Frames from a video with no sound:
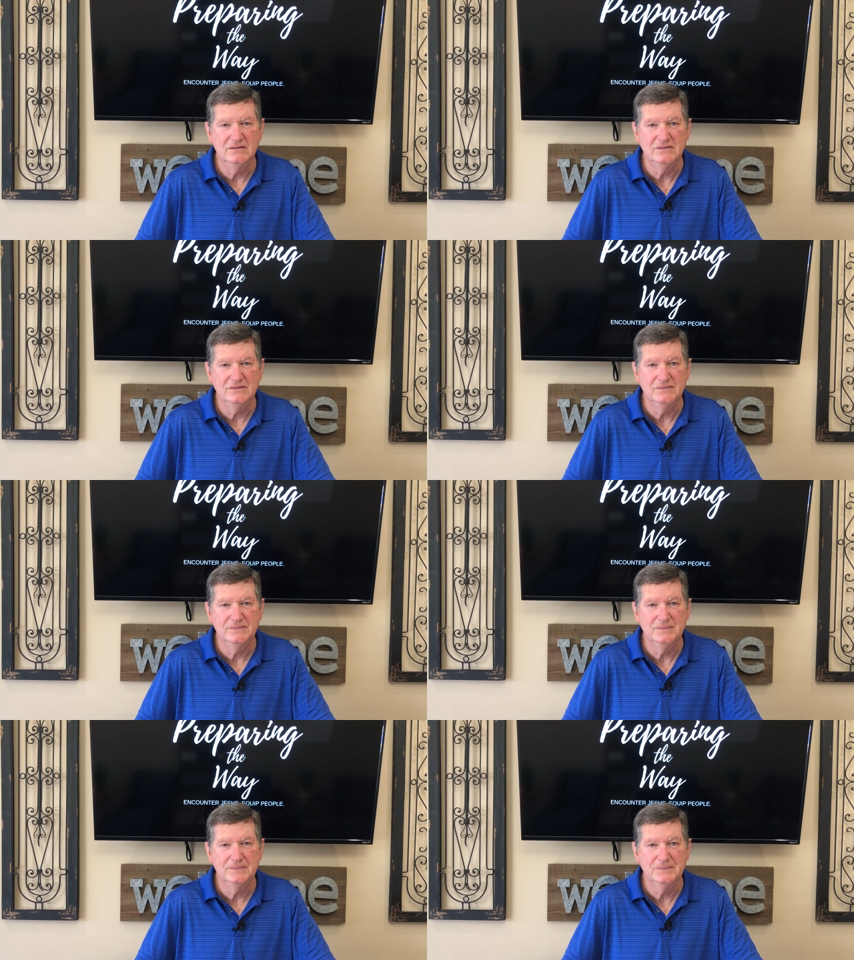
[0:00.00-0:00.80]

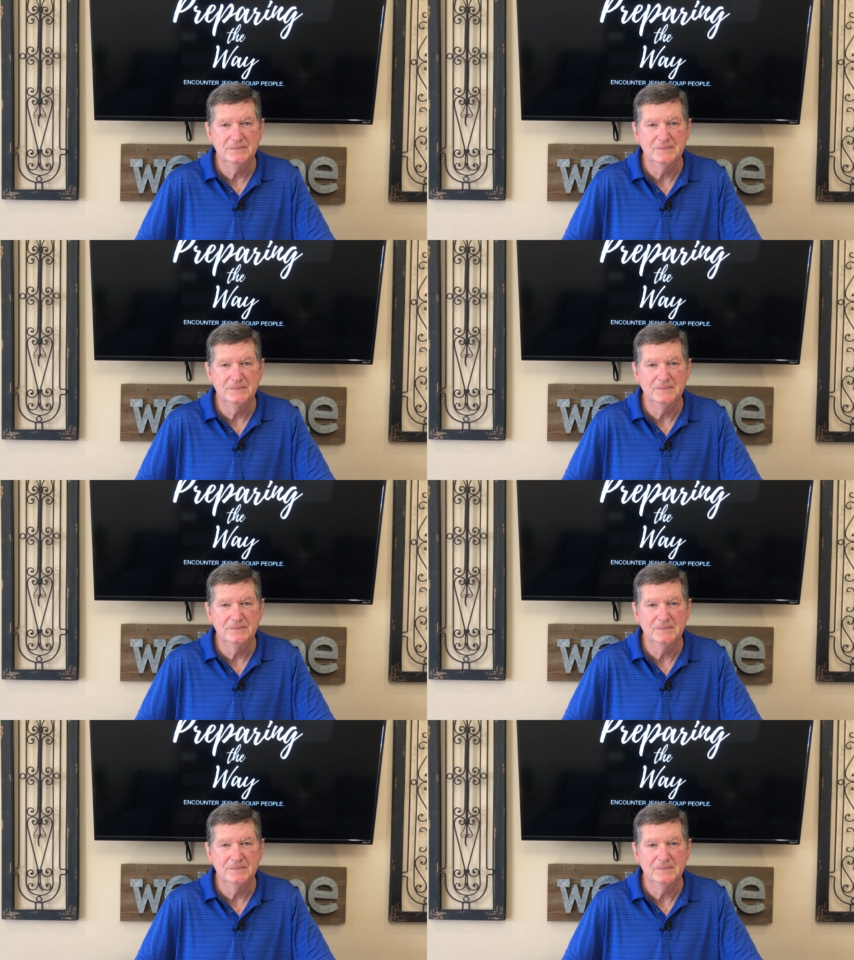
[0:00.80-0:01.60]

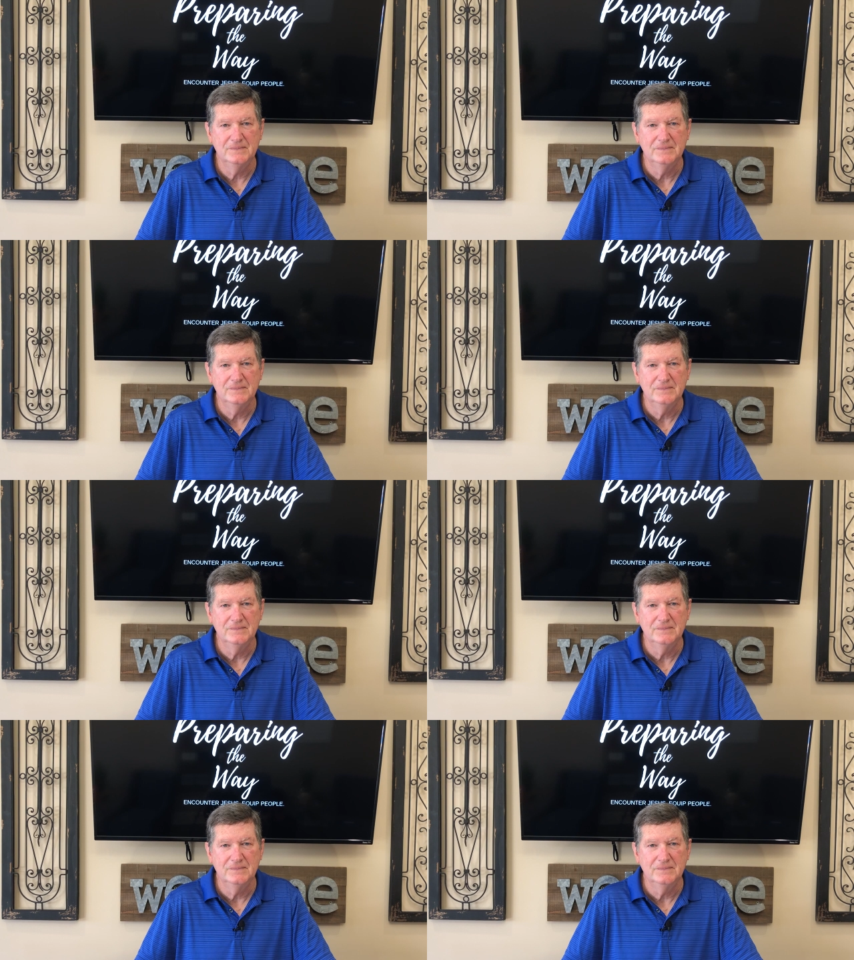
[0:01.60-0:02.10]
Nothing is said.